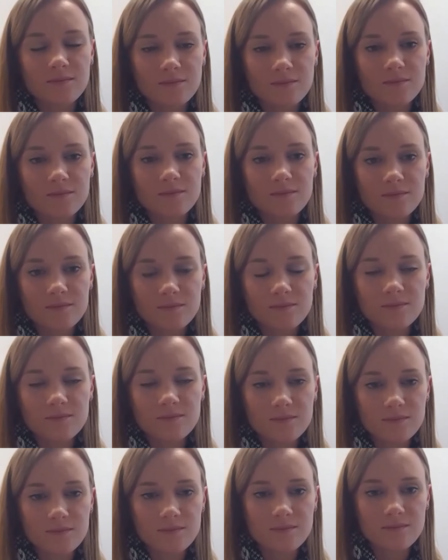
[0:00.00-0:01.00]

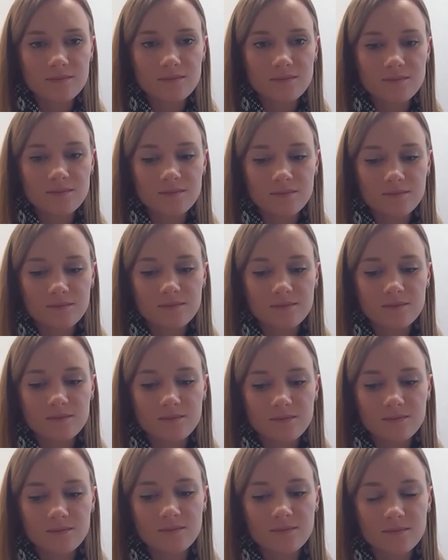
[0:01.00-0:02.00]

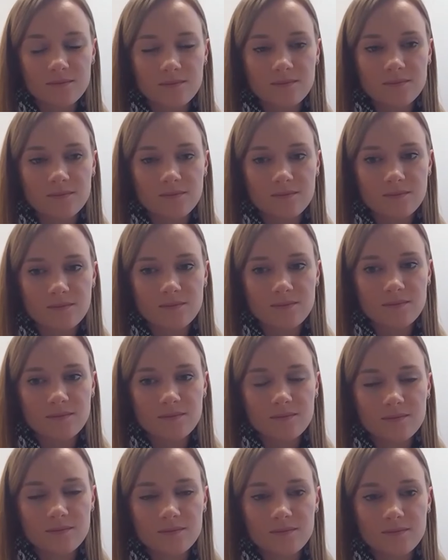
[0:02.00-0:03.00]

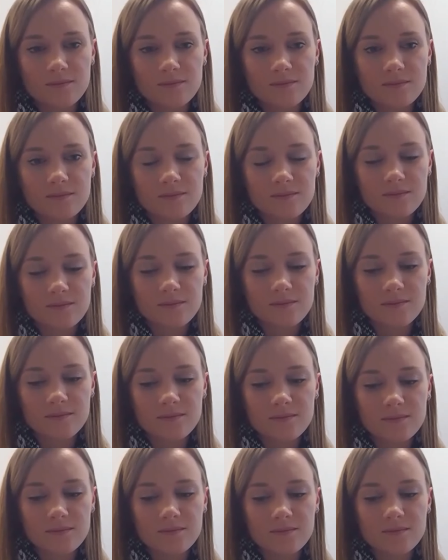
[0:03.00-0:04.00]

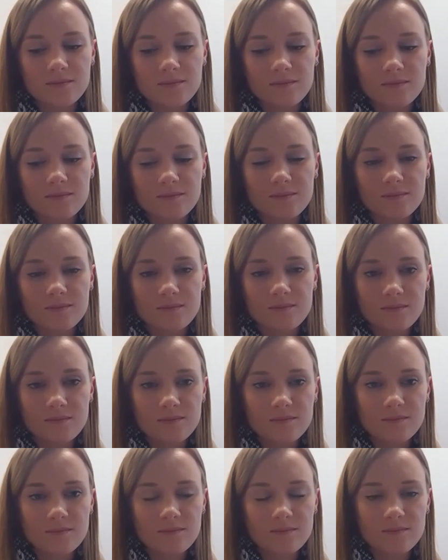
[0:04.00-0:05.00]

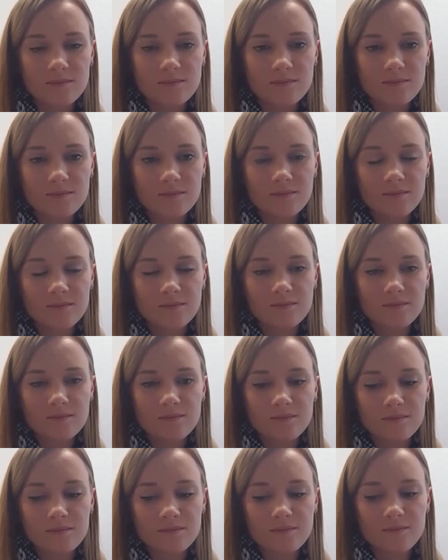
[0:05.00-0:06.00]

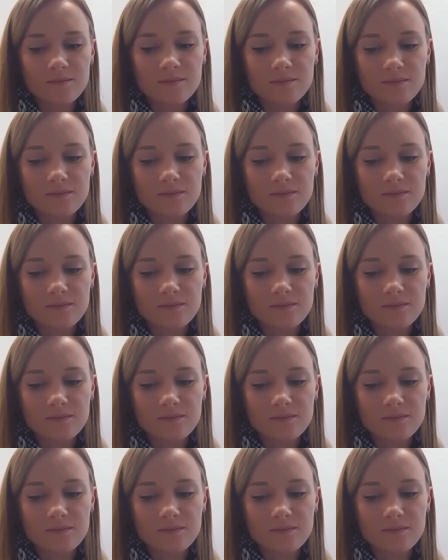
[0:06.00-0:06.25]
(not speaking)